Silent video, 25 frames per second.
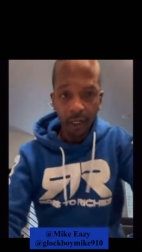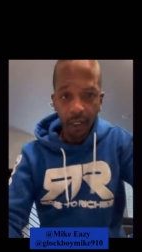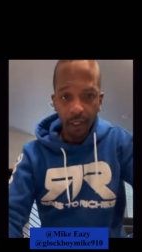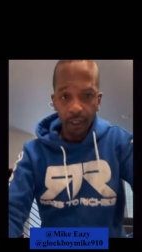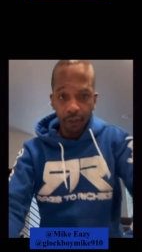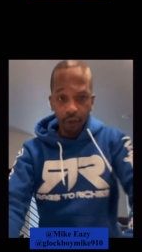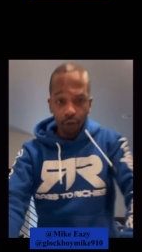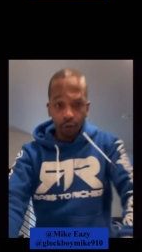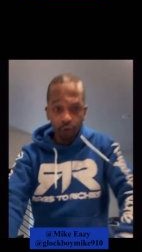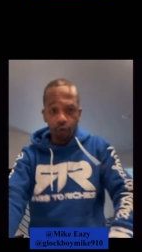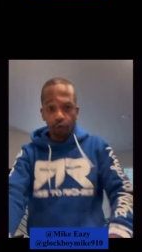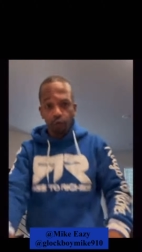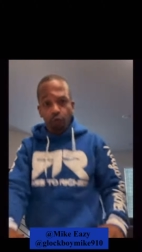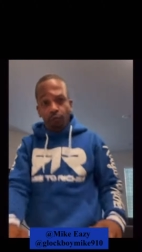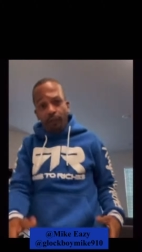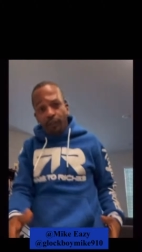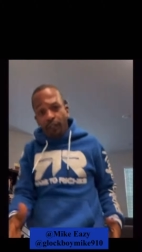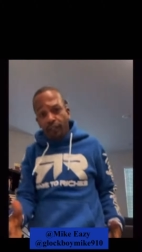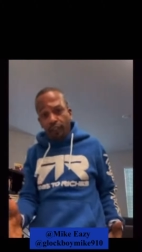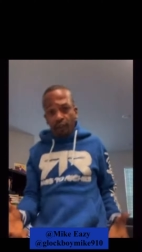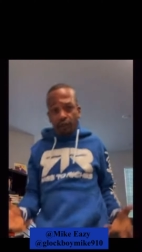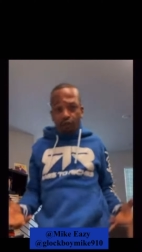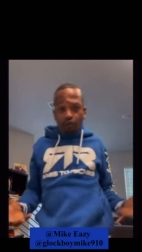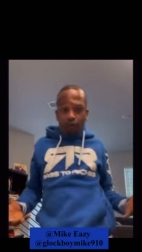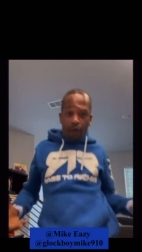You too
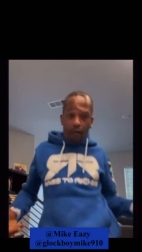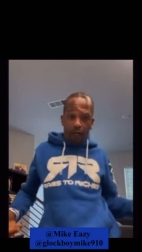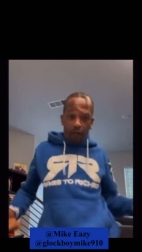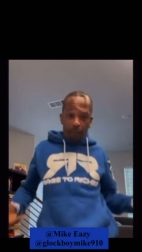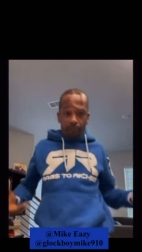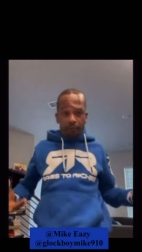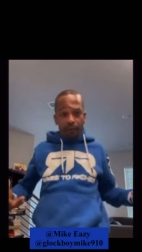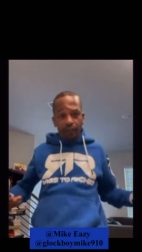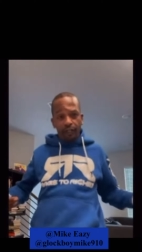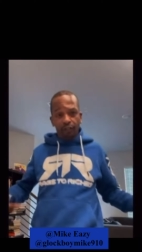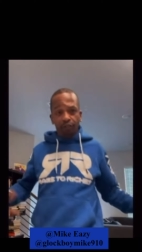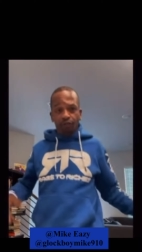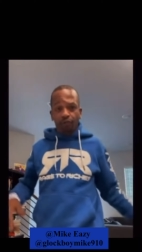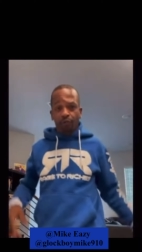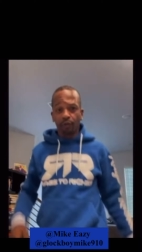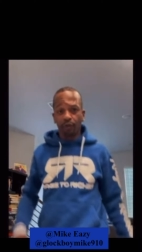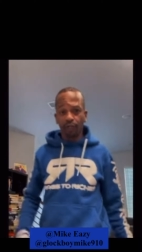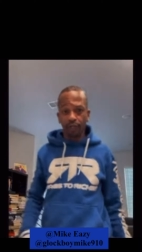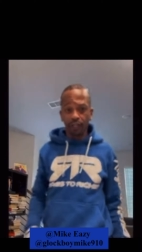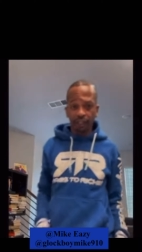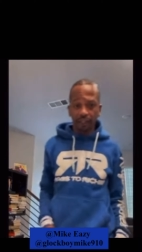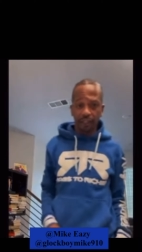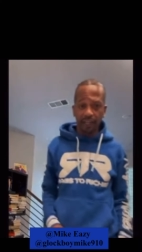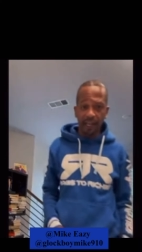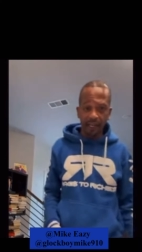busy trying to play street
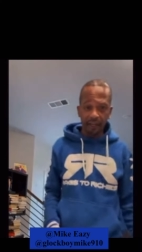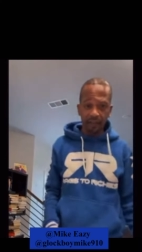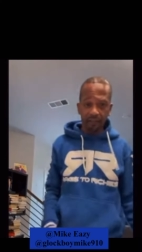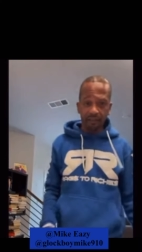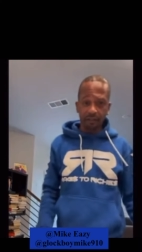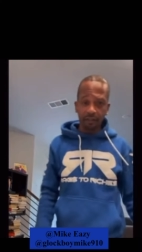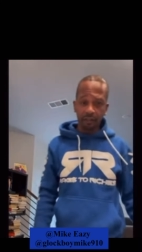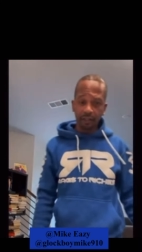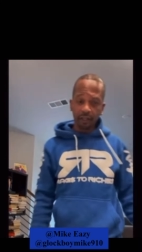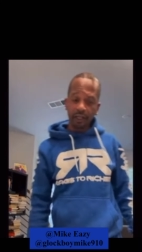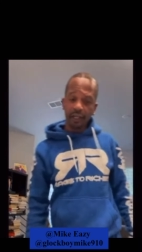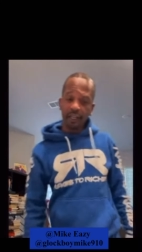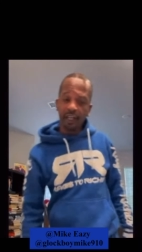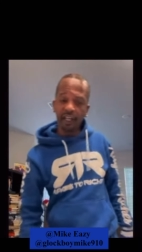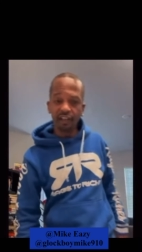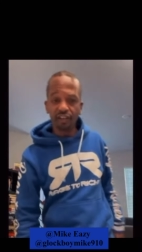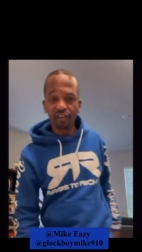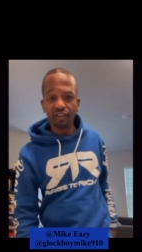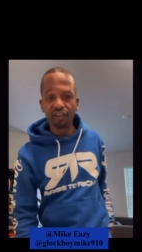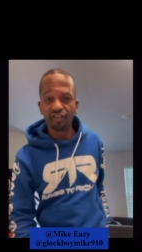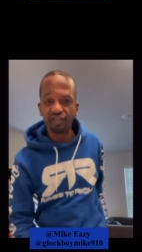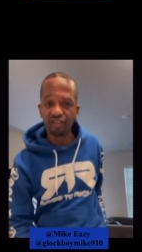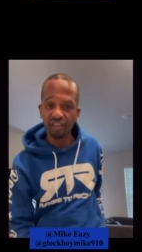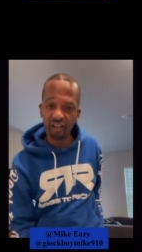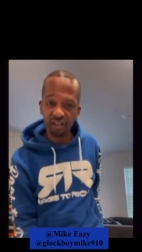and gangster, and
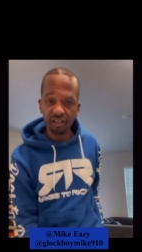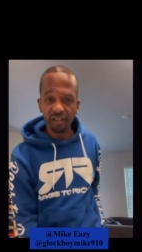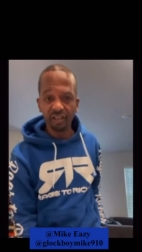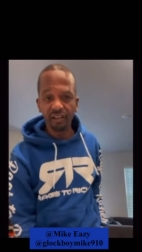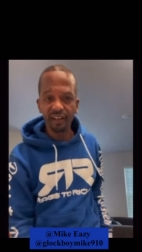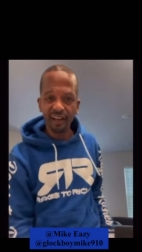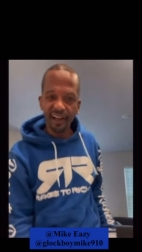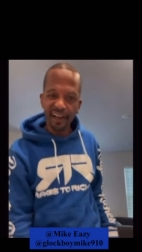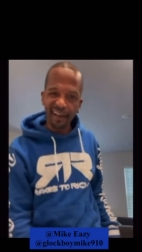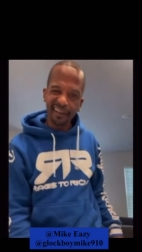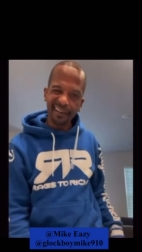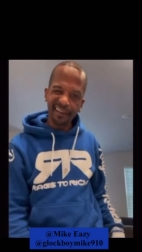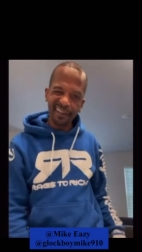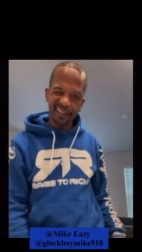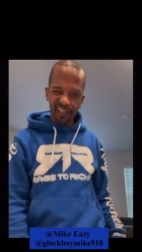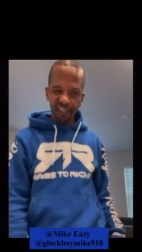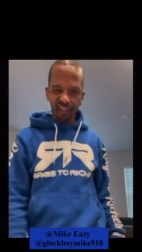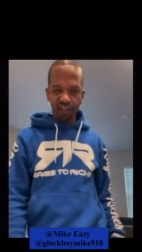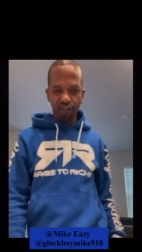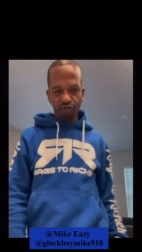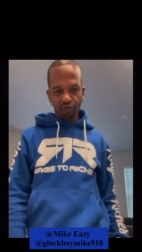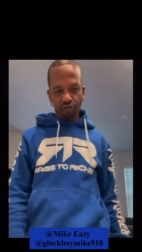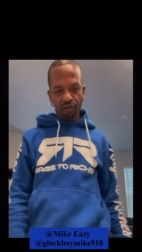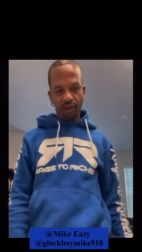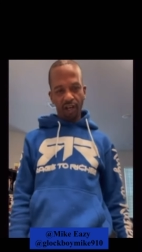your son got
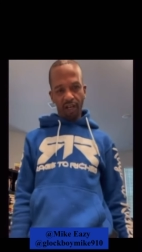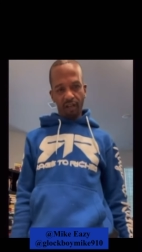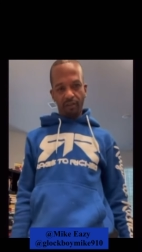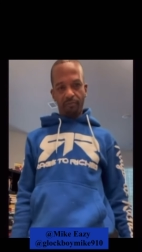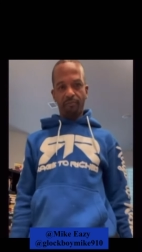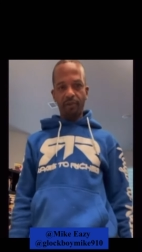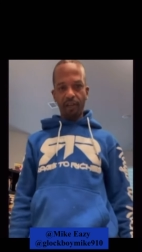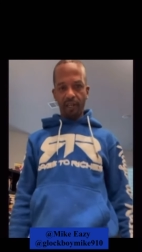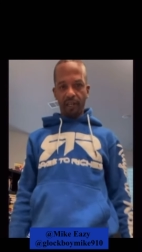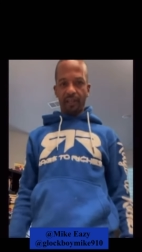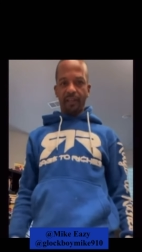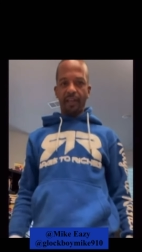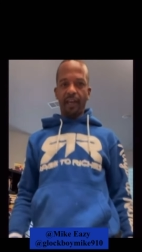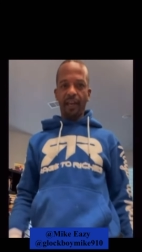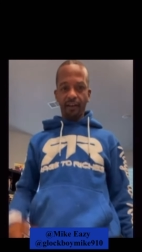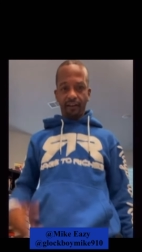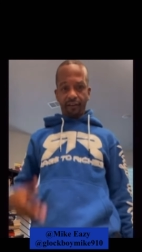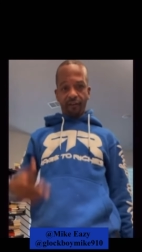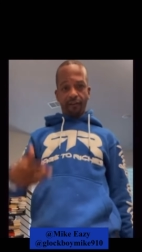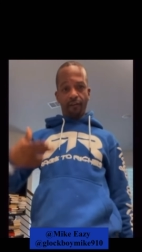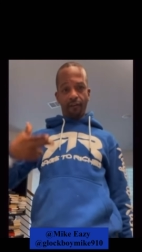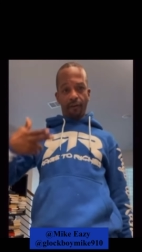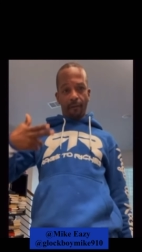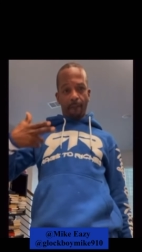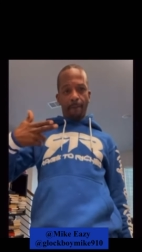killed trying to play
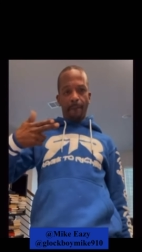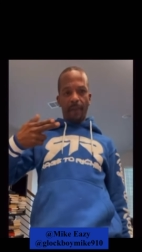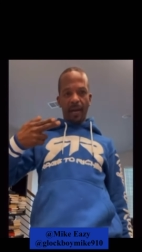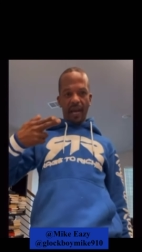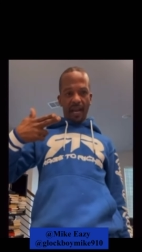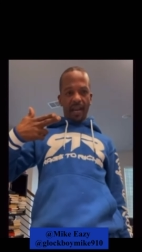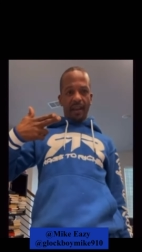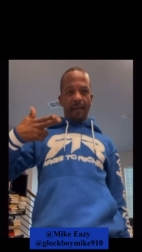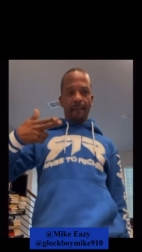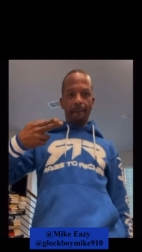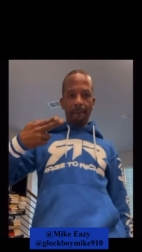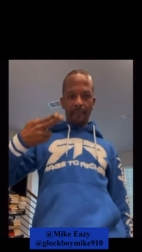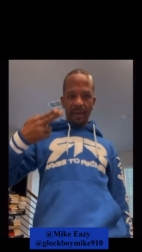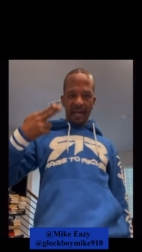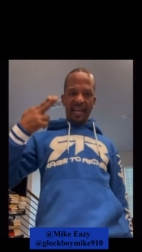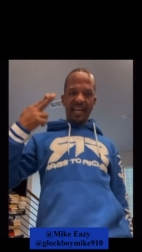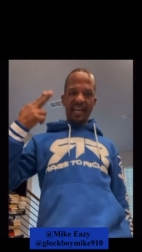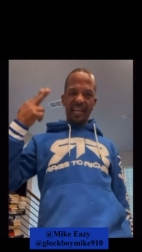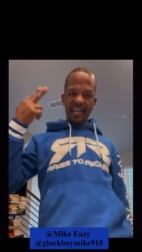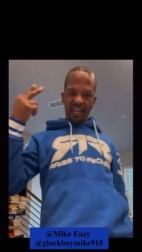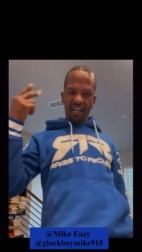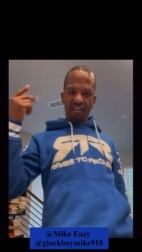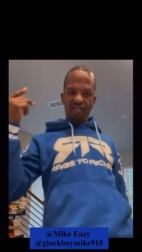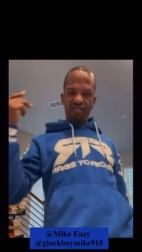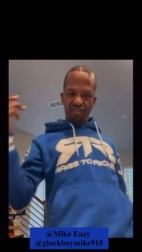gangster. Bang,
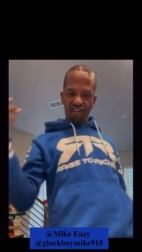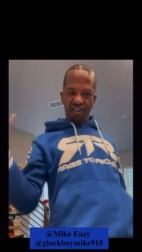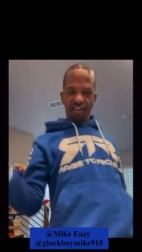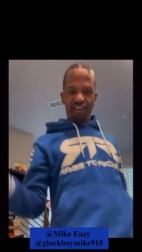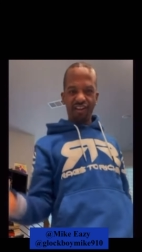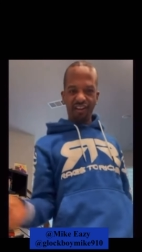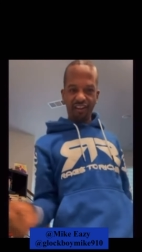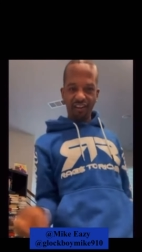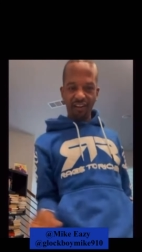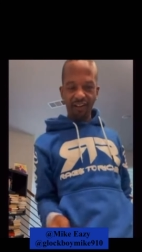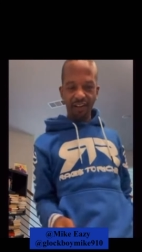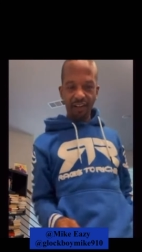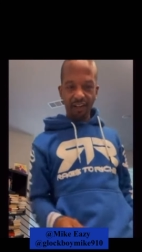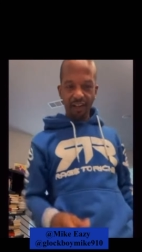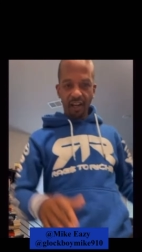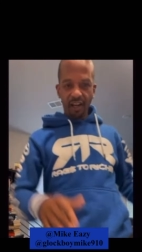bang, nigga.